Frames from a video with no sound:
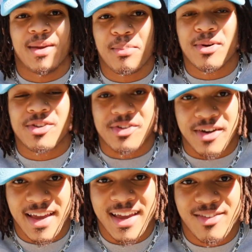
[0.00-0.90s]
and put your
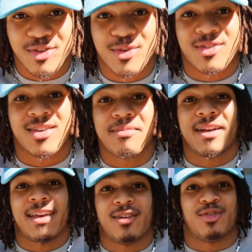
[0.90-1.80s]
hands on
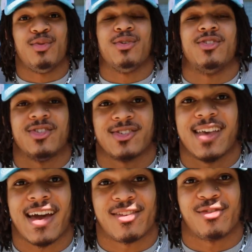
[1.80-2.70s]
somebody else who is just
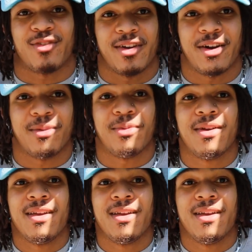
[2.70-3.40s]
asking for help?